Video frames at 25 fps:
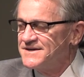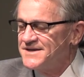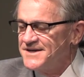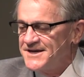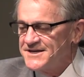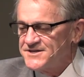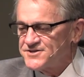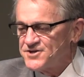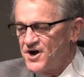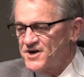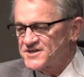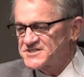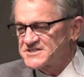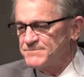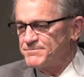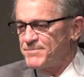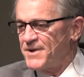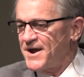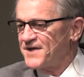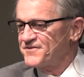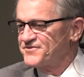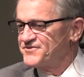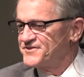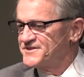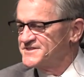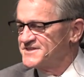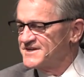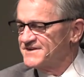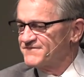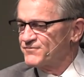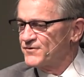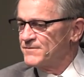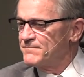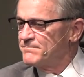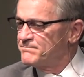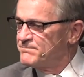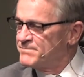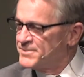He talks about the
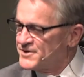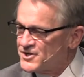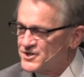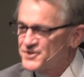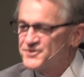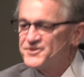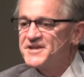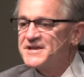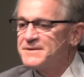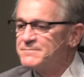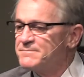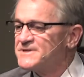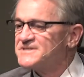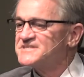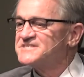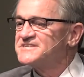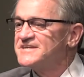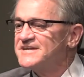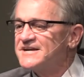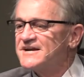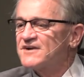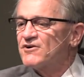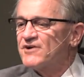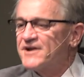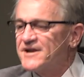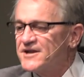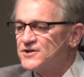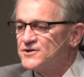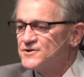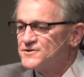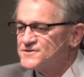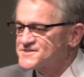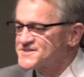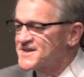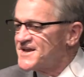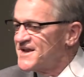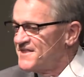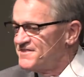different building
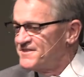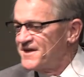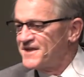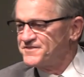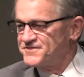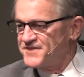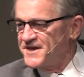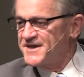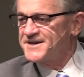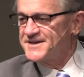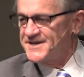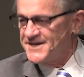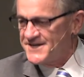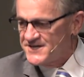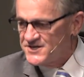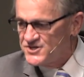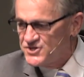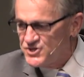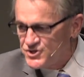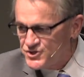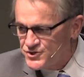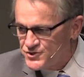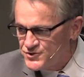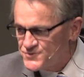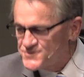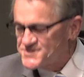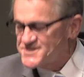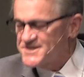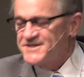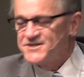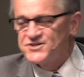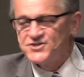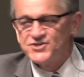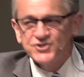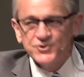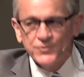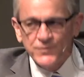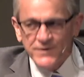materials that they can use
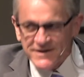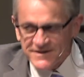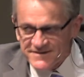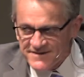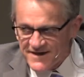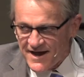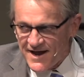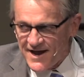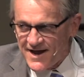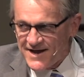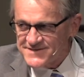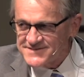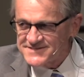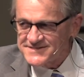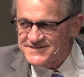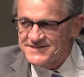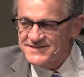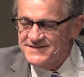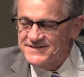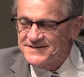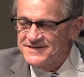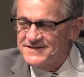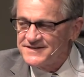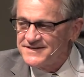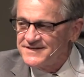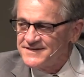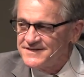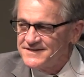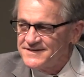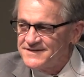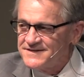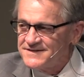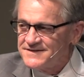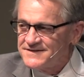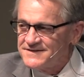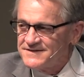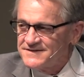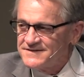in doing that.
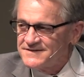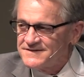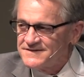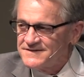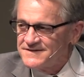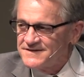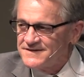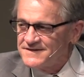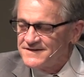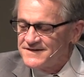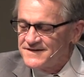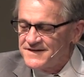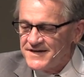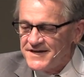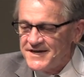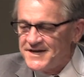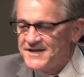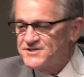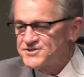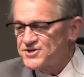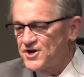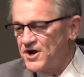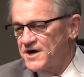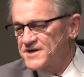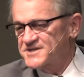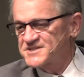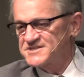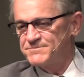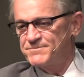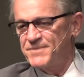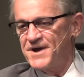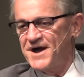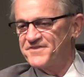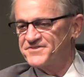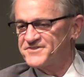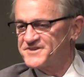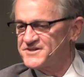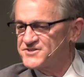He talks
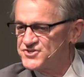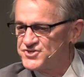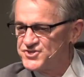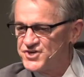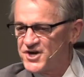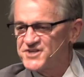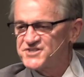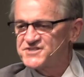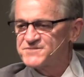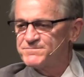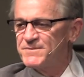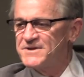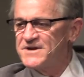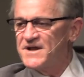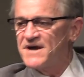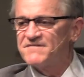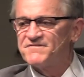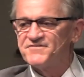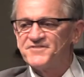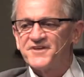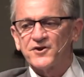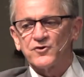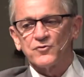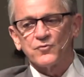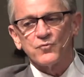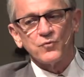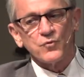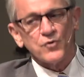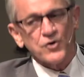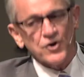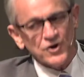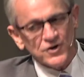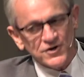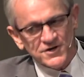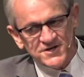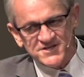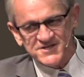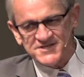about the judgment of their
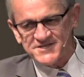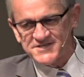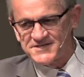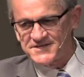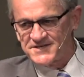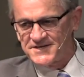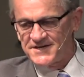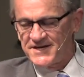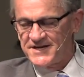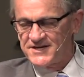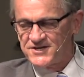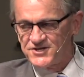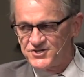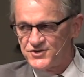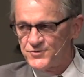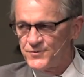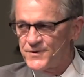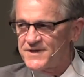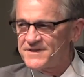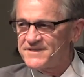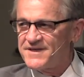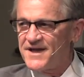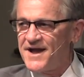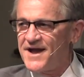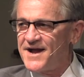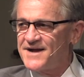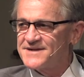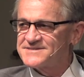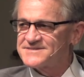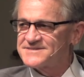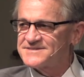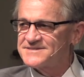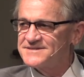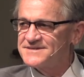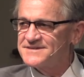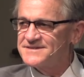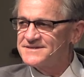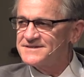works in doing that